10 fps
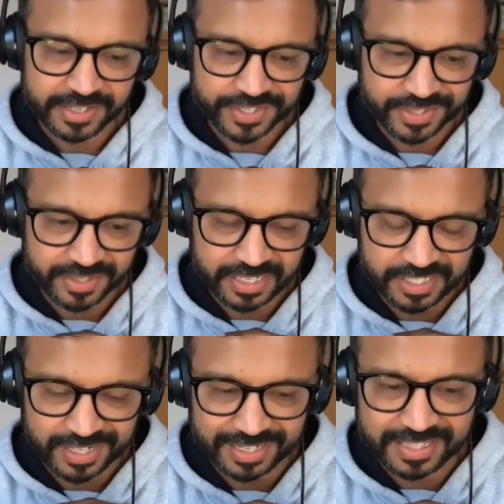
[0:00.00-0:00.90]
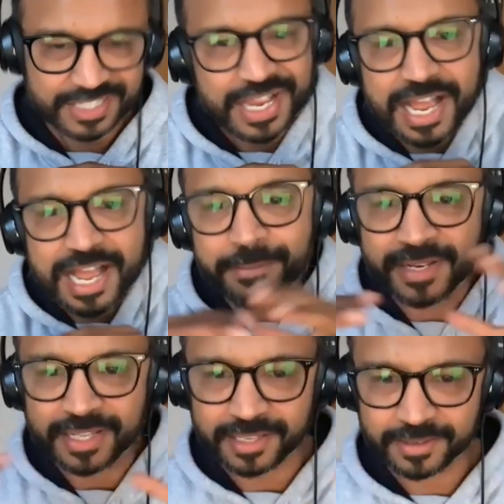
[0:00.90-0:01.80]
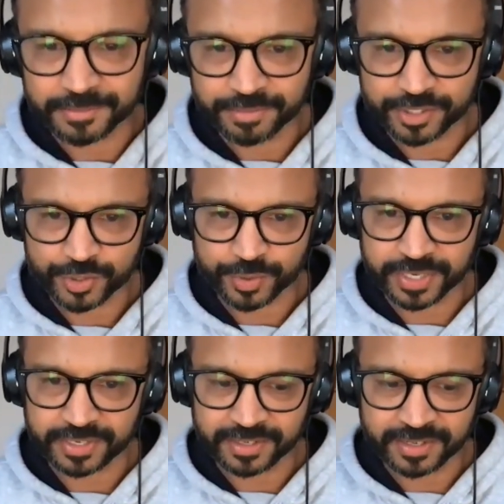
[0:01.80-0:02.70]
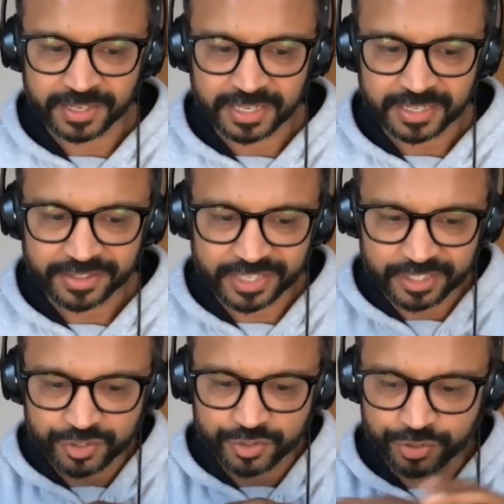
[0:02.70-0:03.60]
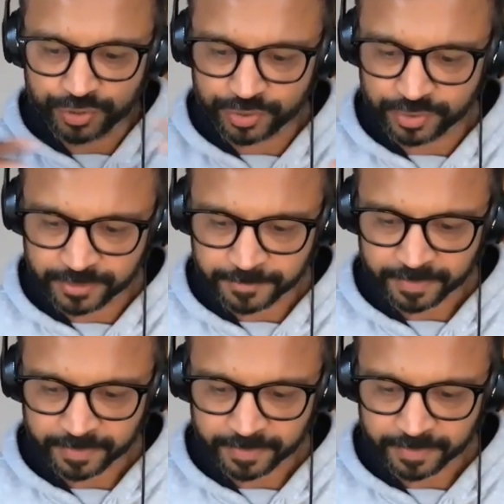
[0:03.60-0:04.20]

It's, it's like this harmony between these two